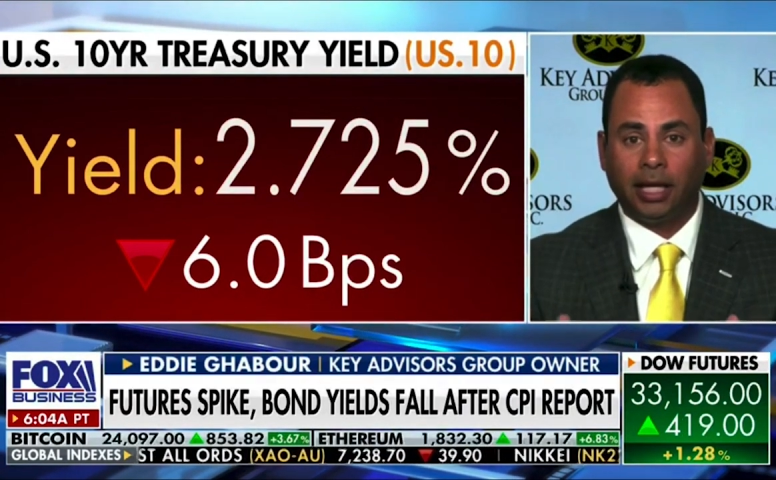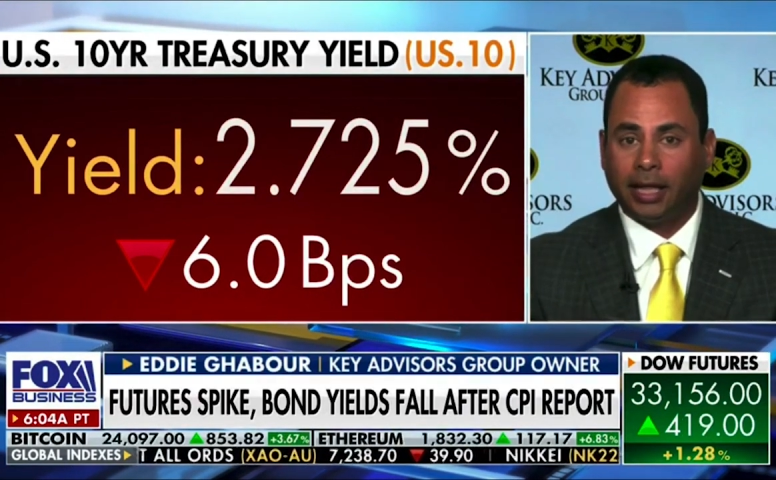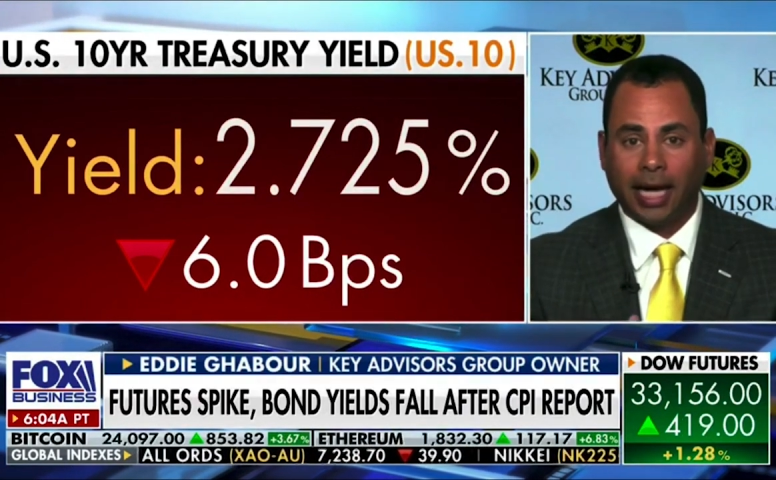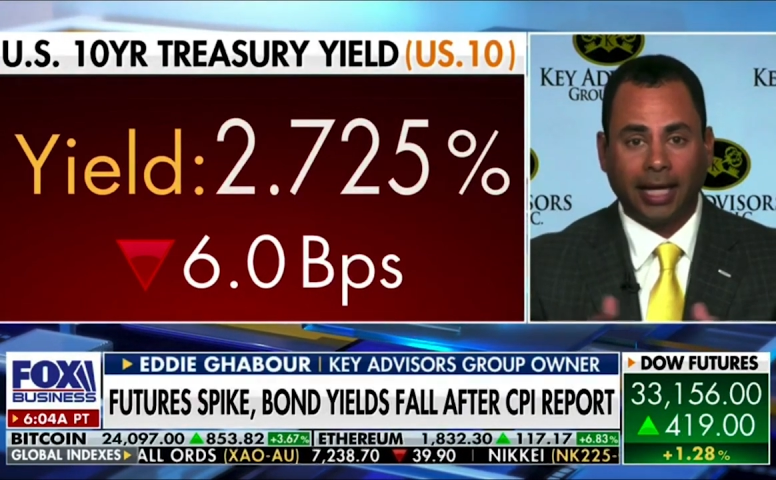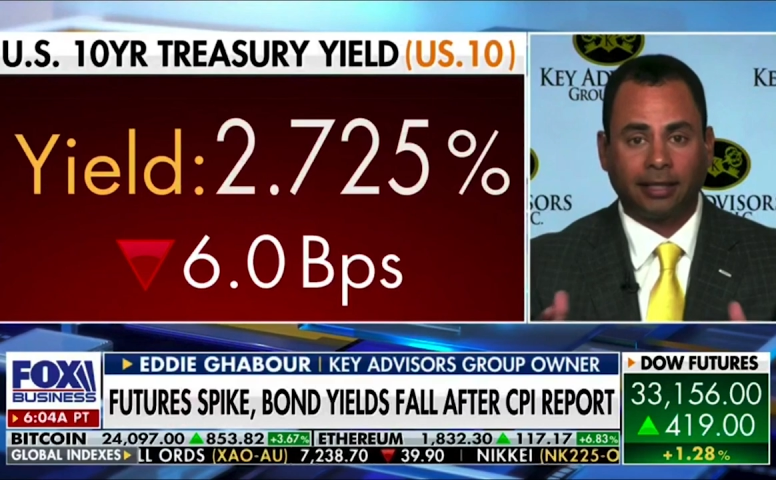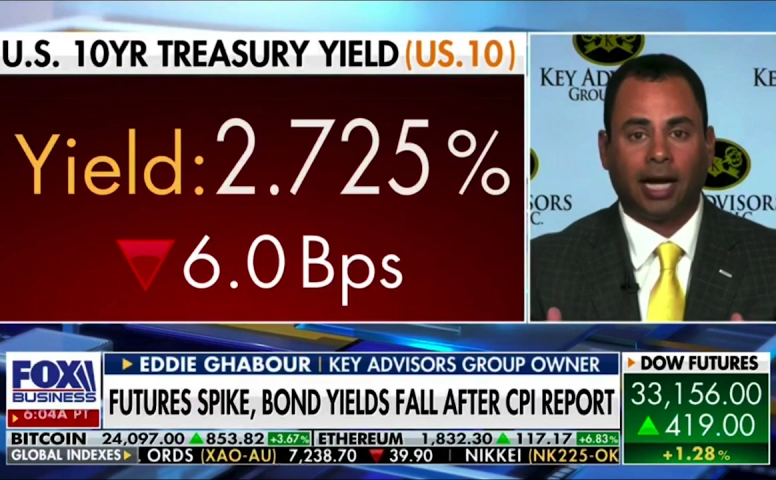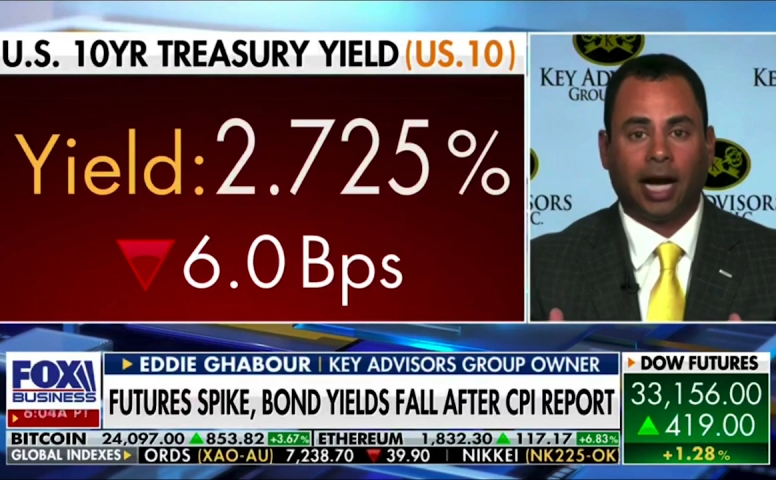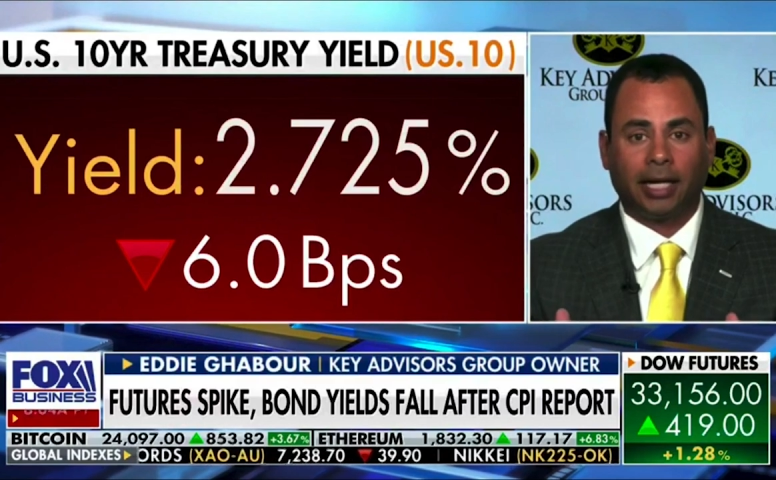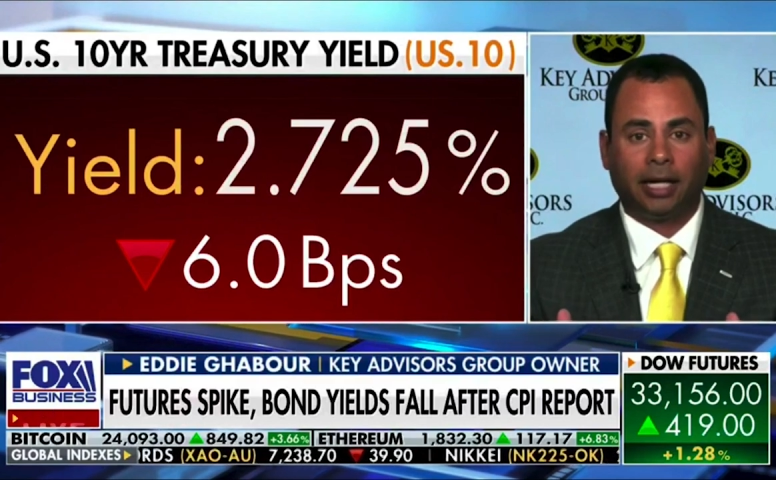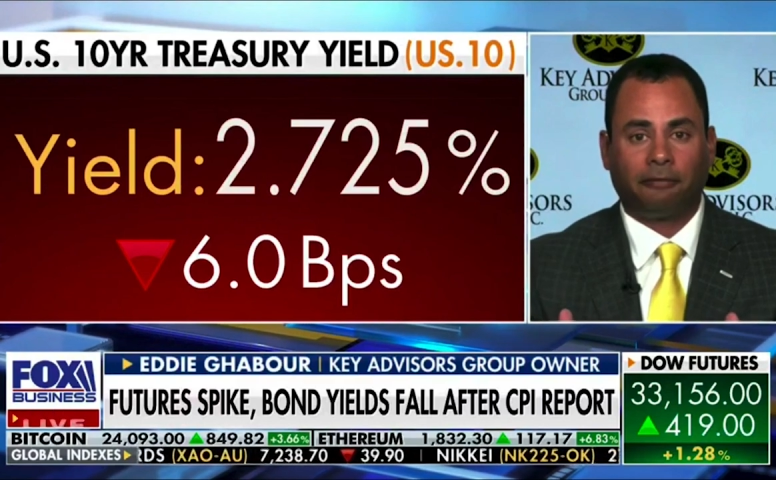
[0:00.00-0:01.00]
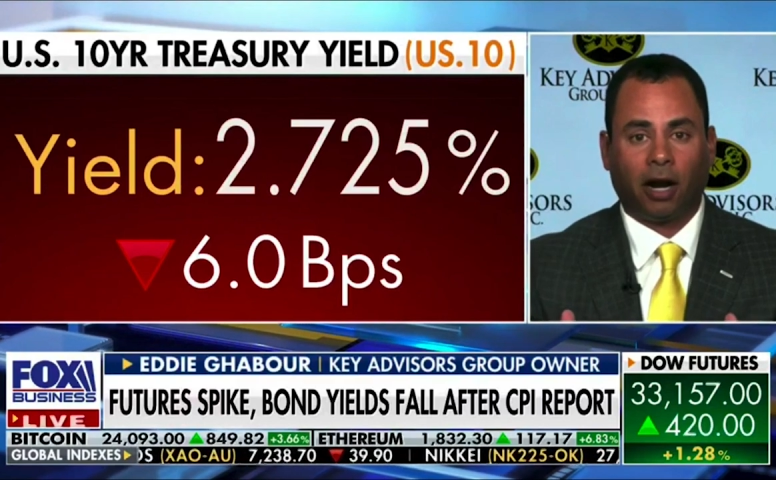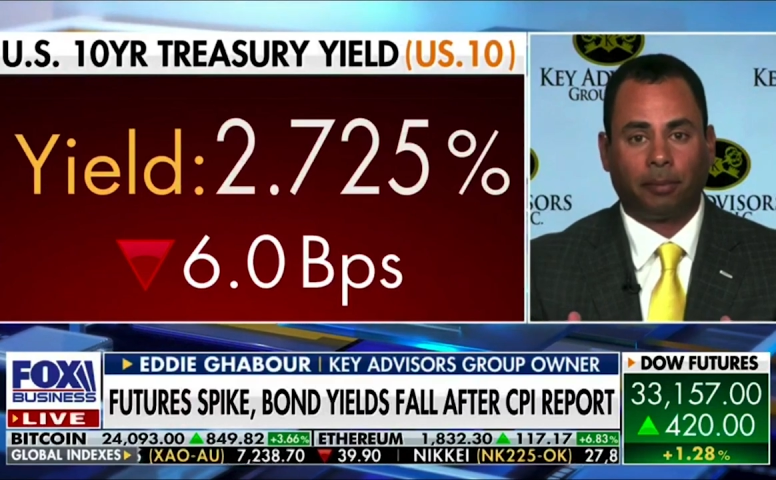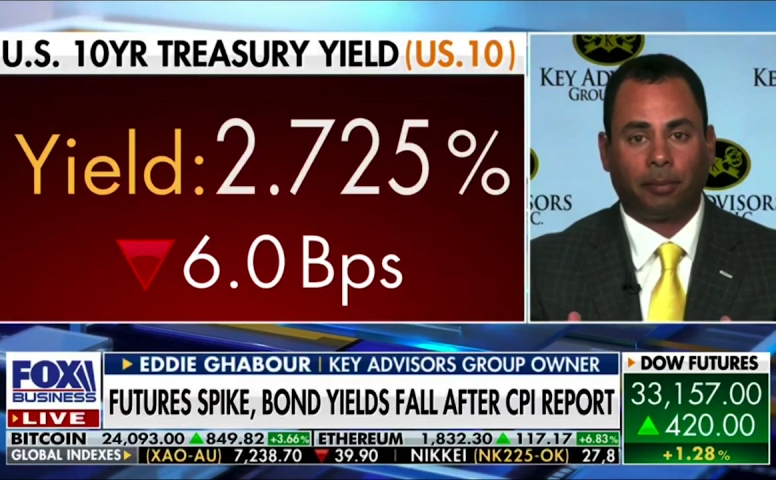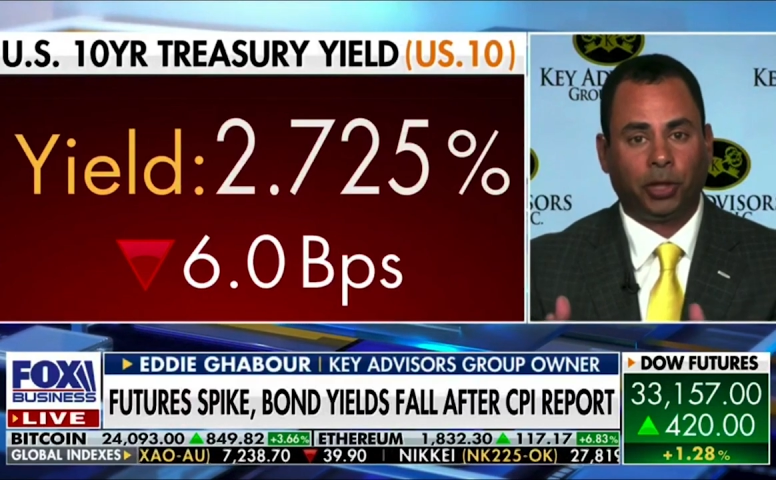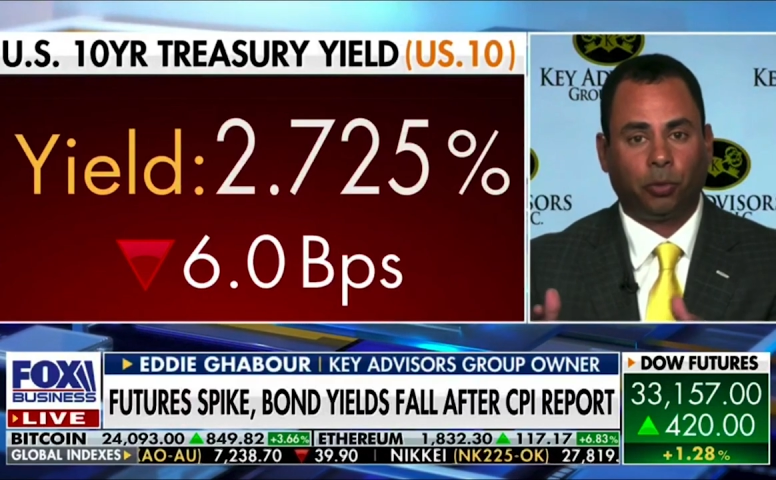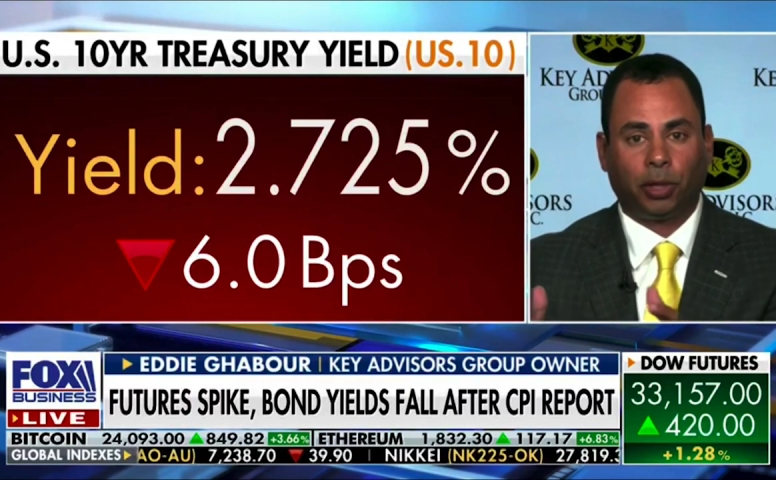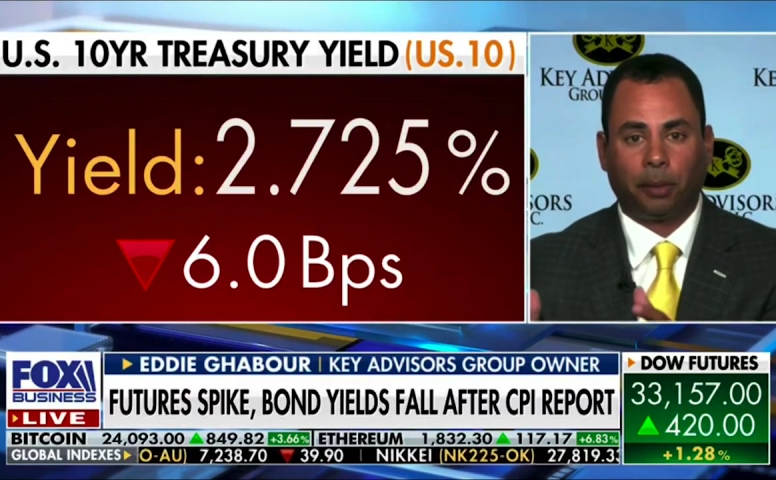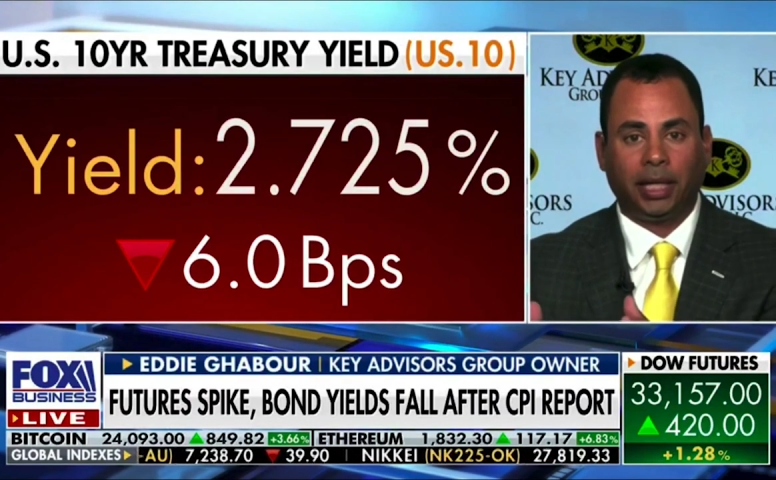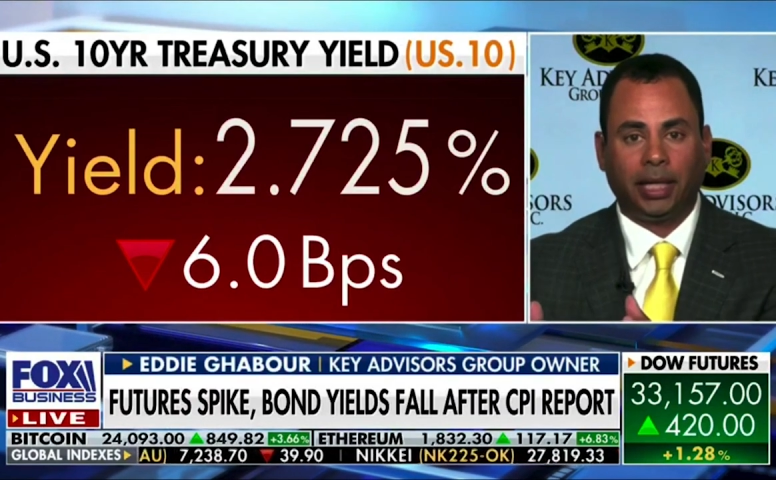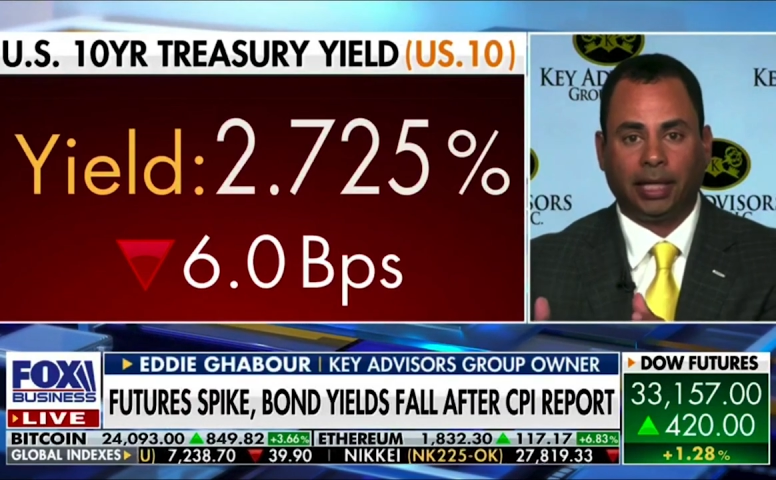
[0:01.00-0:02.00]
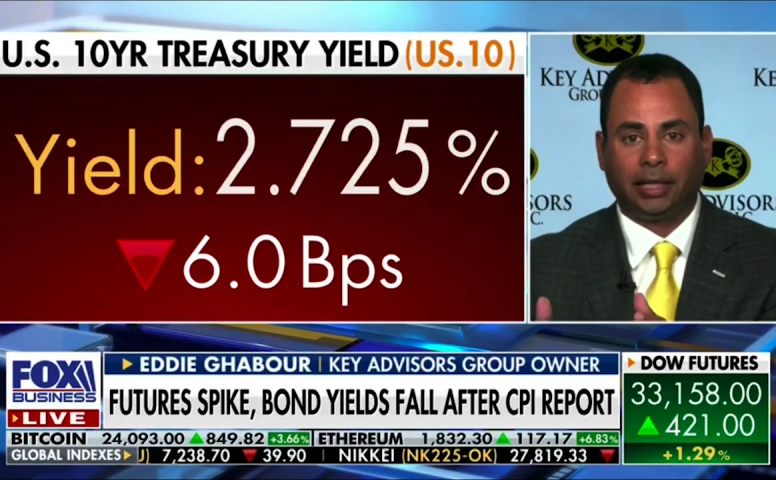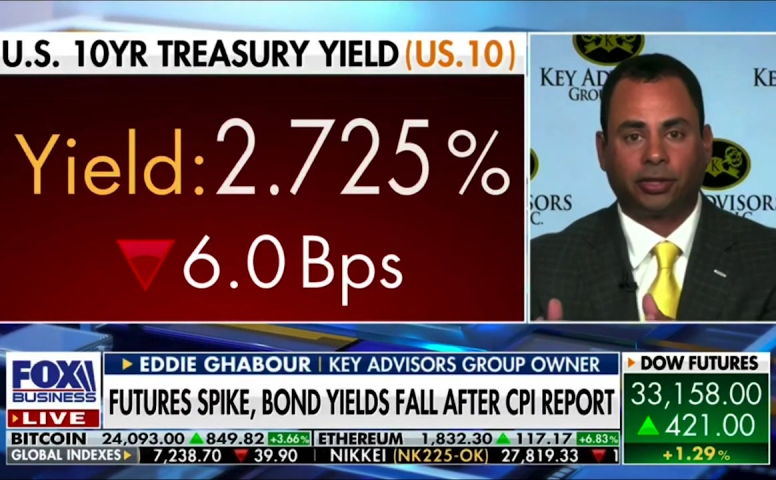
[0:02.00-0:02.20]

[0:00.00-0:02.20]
that is not an environment you want to be in.